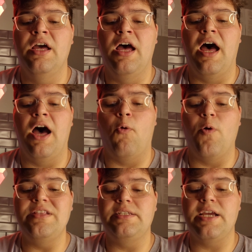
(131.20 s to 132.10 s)

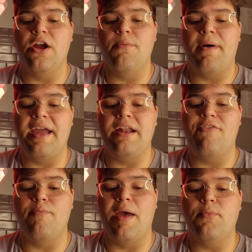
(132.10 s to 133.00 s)
1 terabyte of
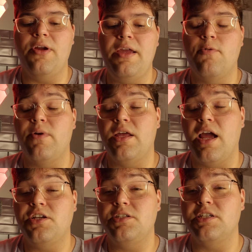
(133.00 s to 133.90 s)
memory, and we can
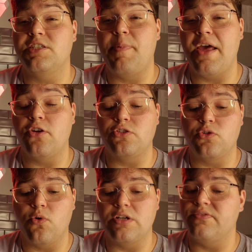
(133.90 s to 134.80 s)
actually expand our
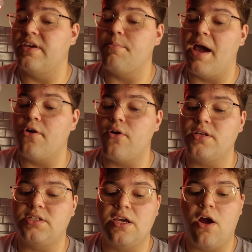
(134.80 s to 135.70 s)
storage via micro
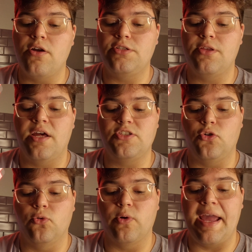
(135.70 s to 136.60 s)
SD card, so that's
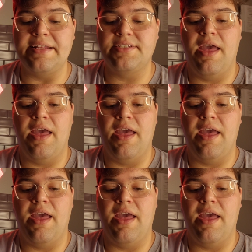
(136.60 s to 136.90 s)
great.